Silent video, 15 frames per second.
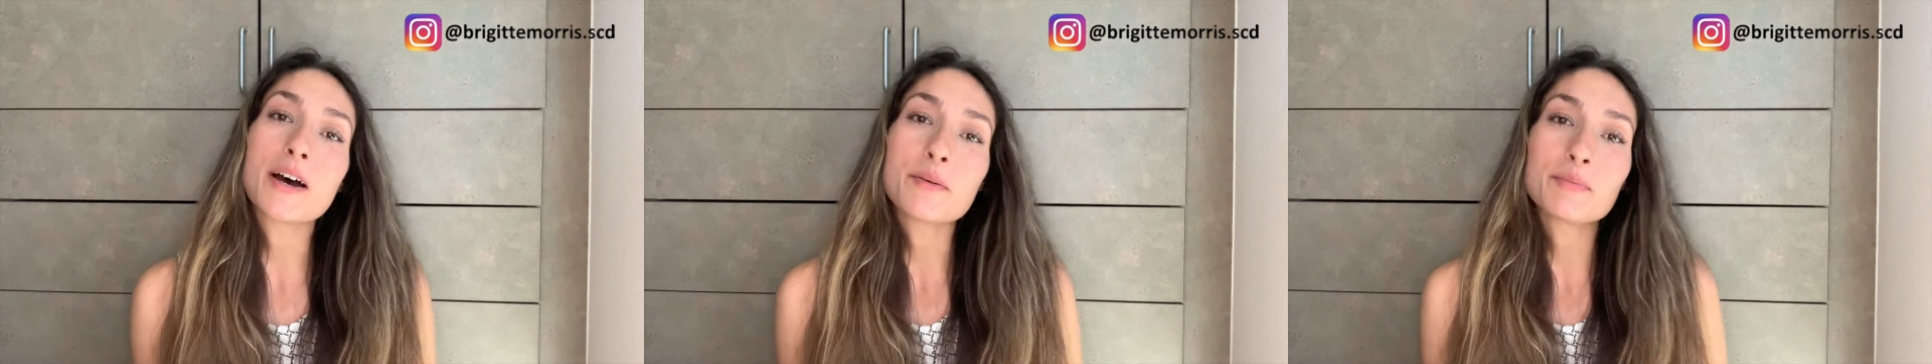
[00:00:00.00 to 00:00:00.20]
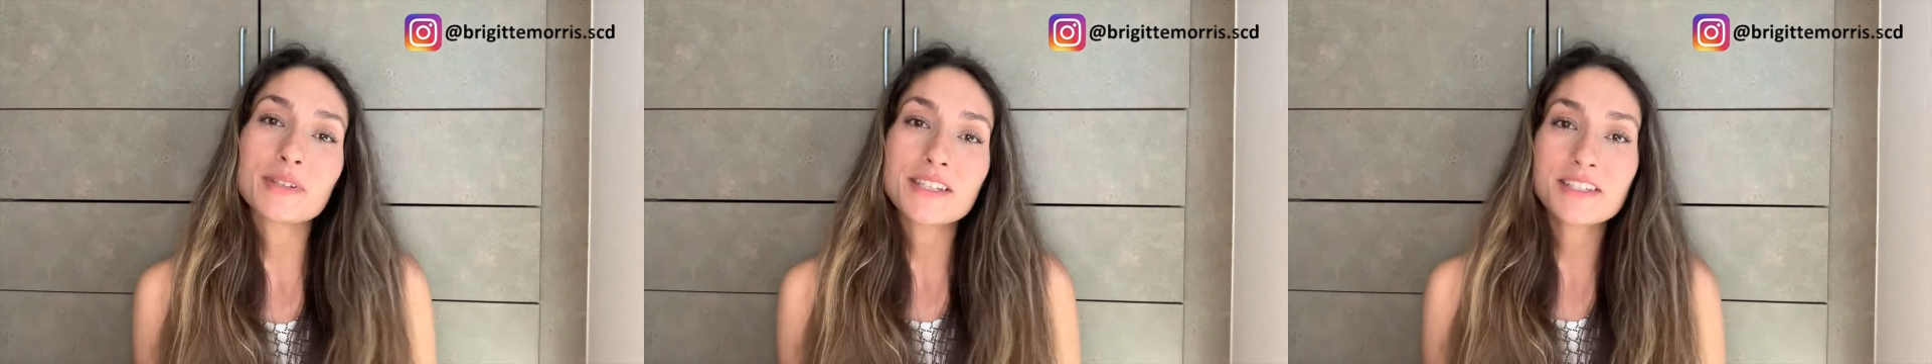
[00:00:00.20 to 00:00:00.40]

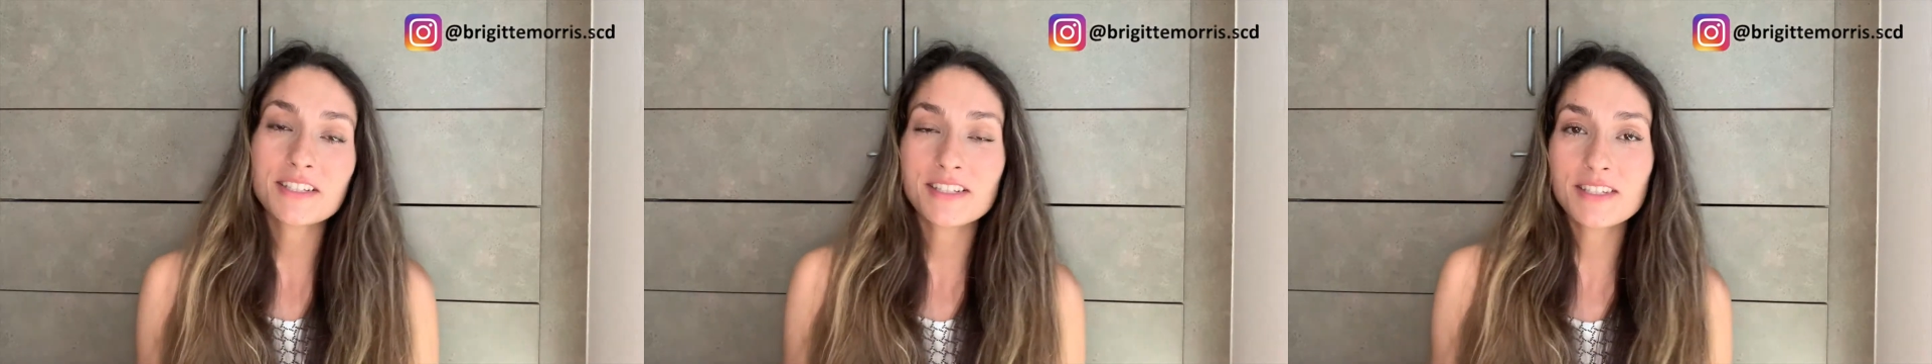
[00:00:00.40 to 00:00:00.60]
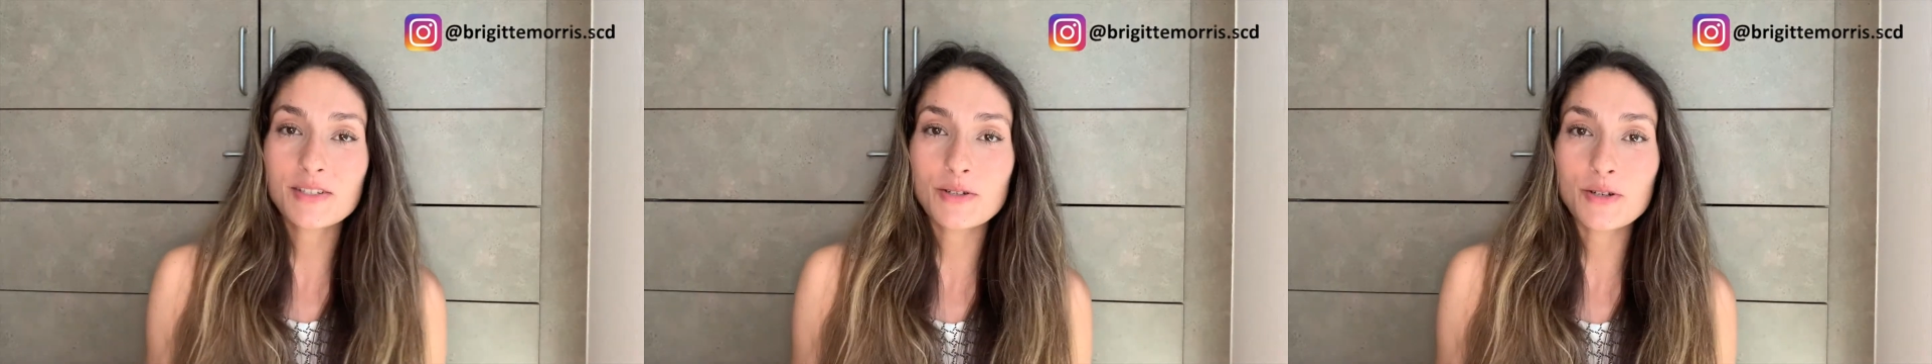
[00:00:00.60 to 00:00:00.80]
Please
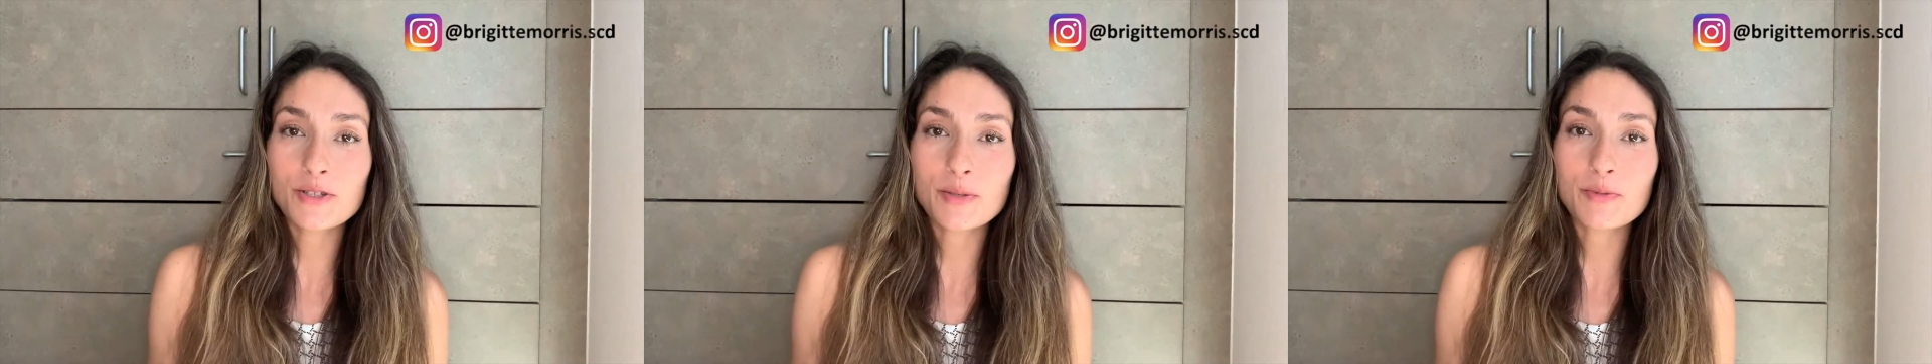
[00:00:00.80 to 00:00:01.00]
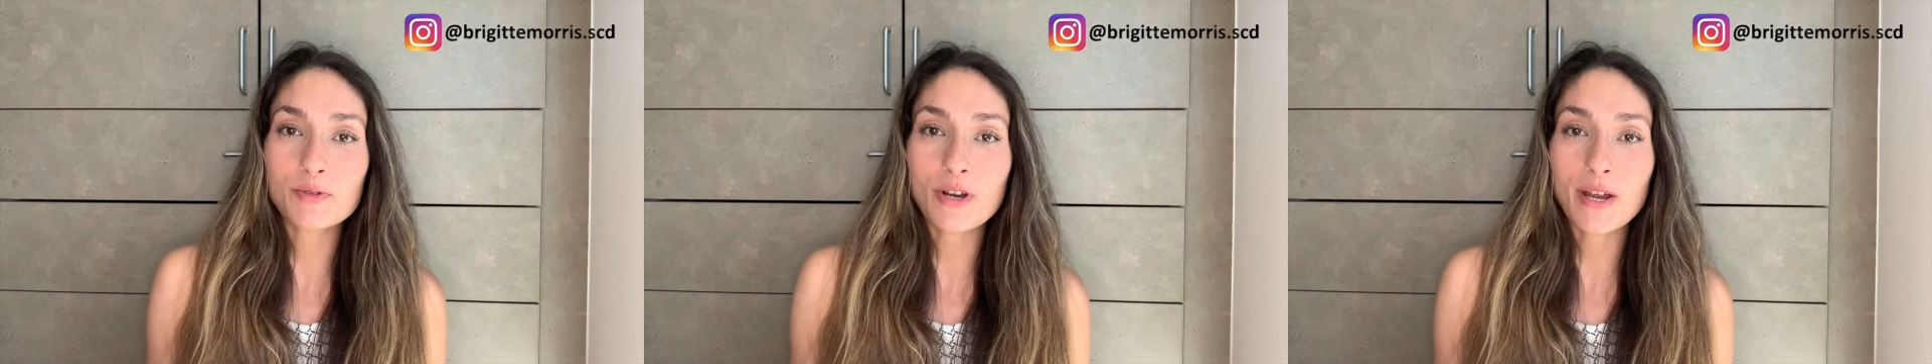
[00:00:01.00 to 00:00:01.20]
consider
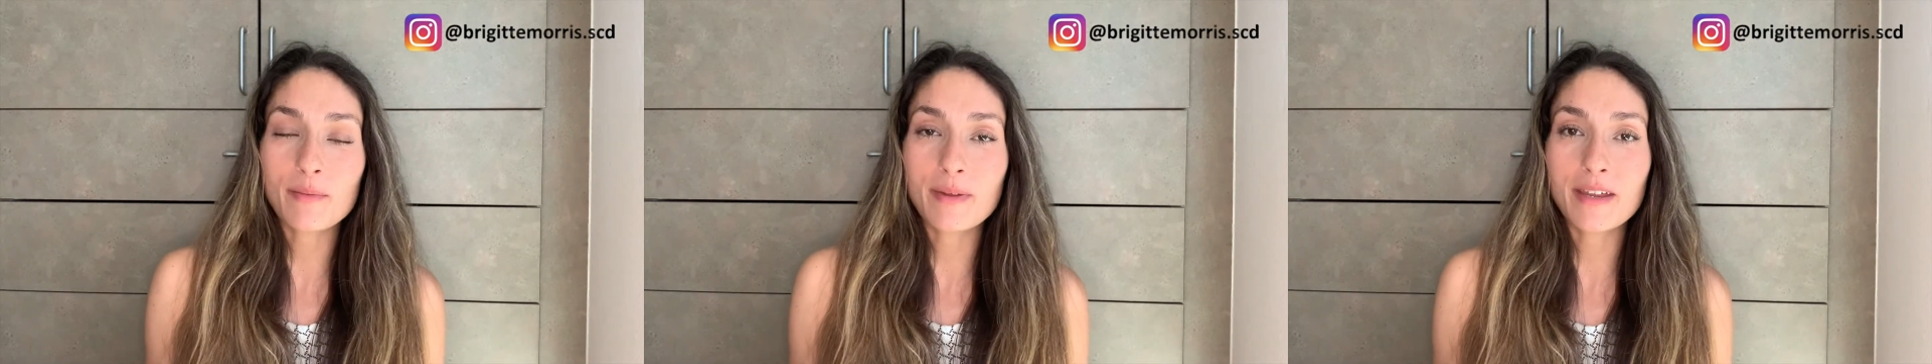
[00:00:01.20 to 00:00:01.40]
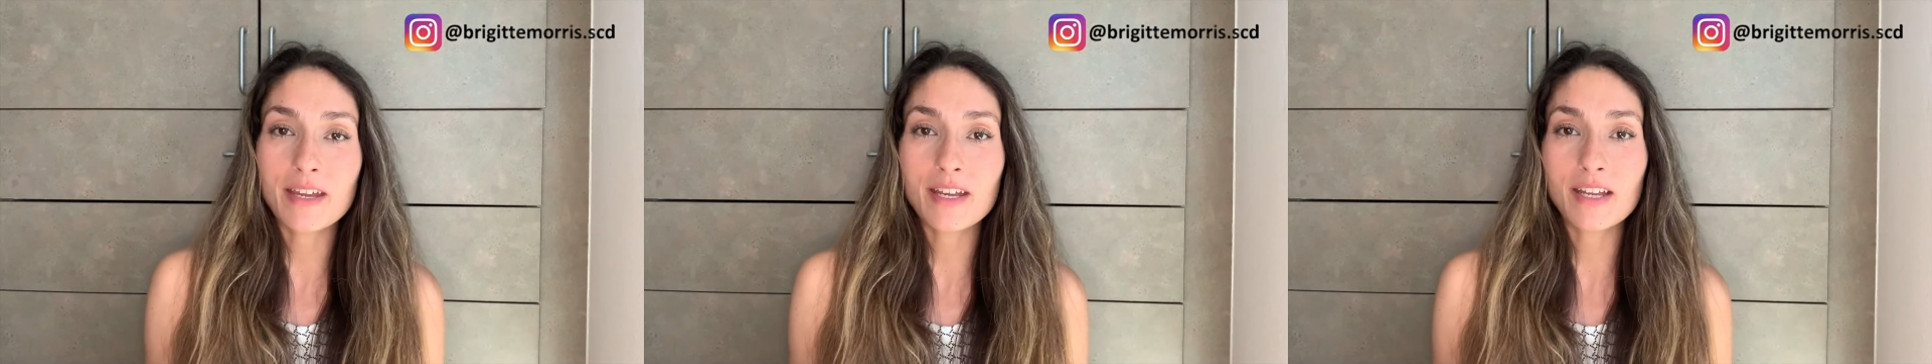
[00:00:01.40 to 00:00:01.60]

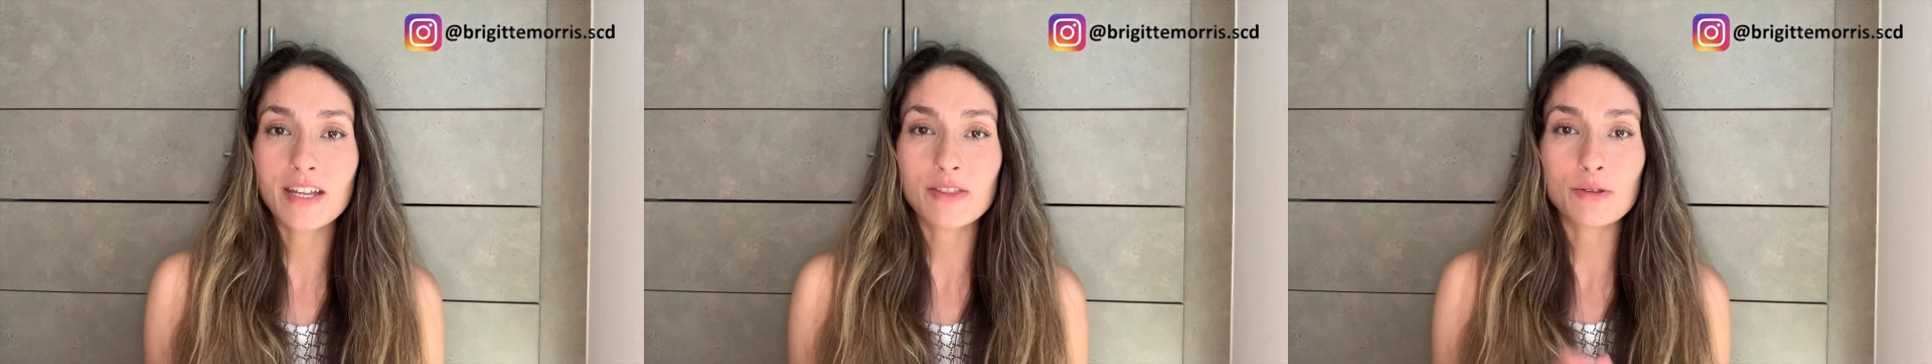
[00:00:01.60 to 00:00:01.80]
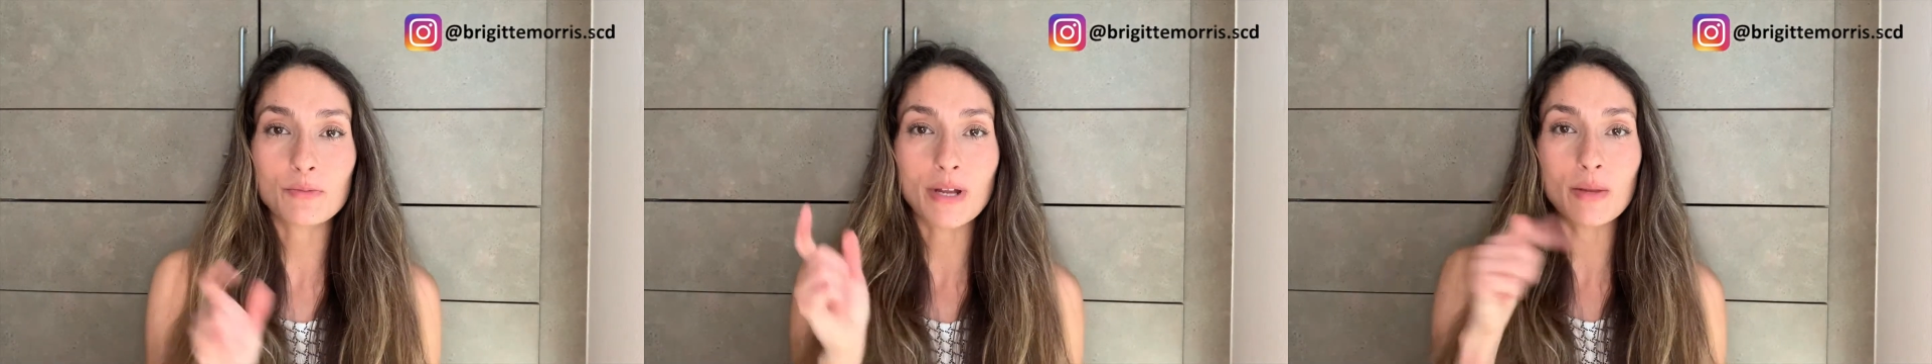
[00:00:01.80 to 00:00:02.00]
subscribing,
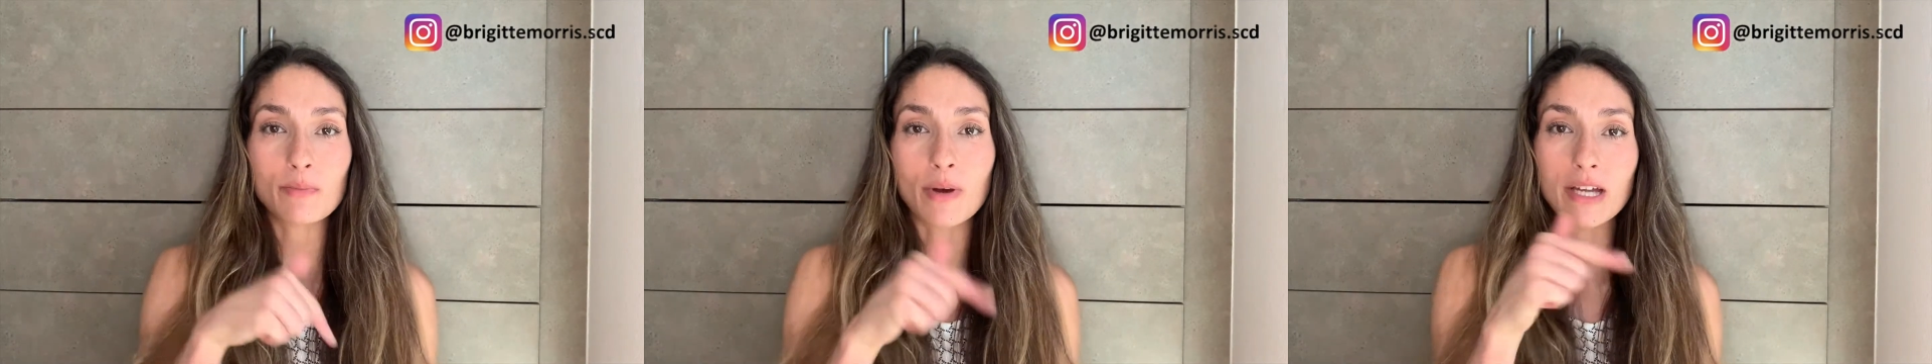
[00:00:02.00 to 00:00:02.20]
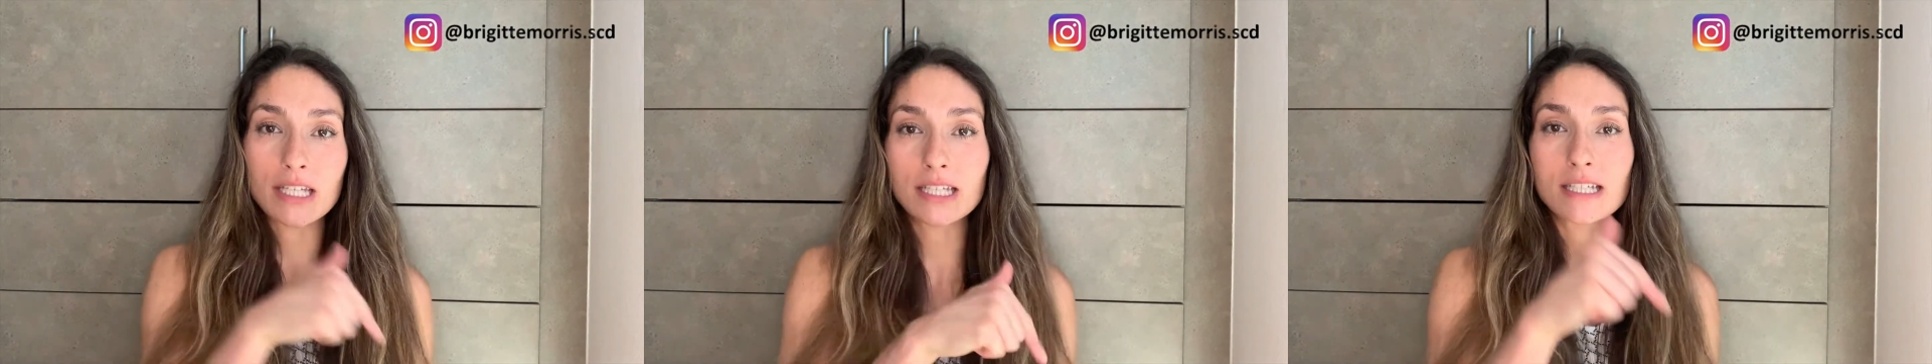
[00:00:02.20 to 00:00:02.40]
hit the red
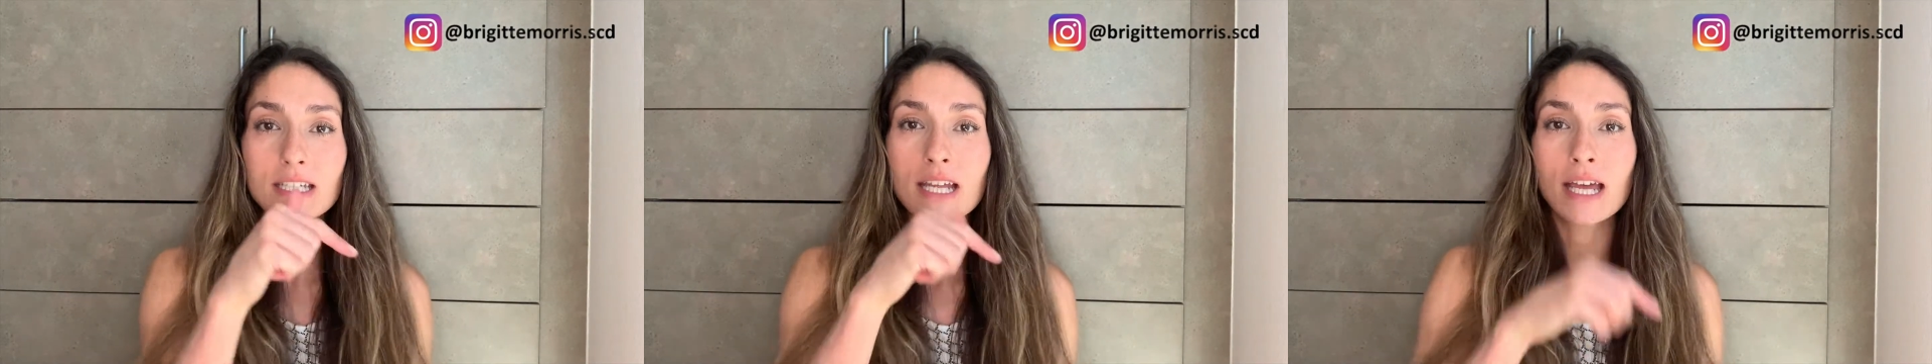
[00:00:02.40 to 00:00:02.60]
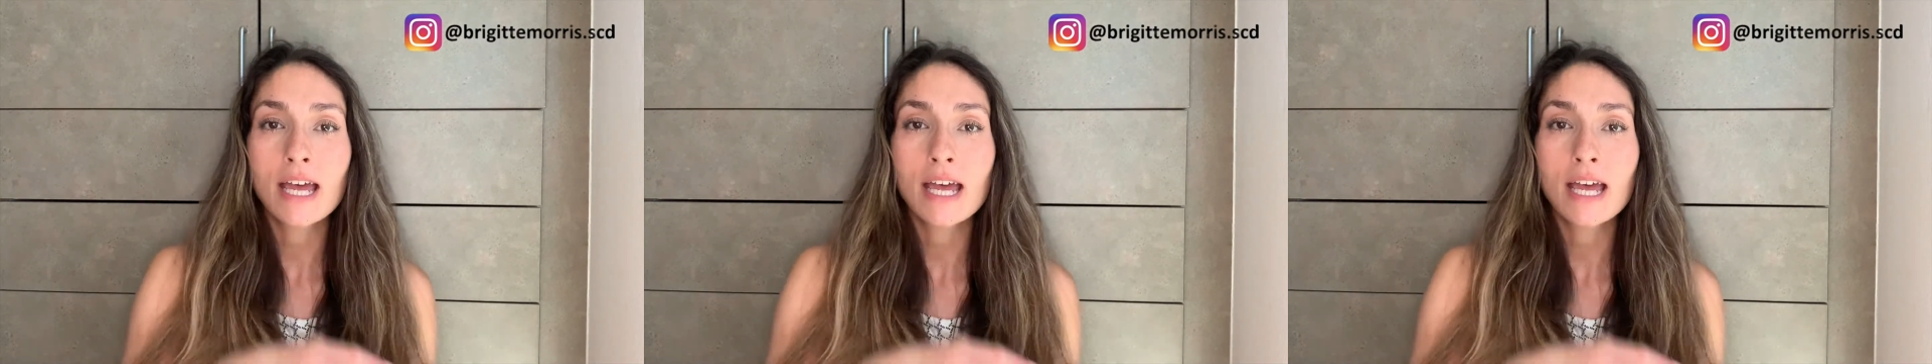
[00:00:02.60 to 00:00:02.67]
button.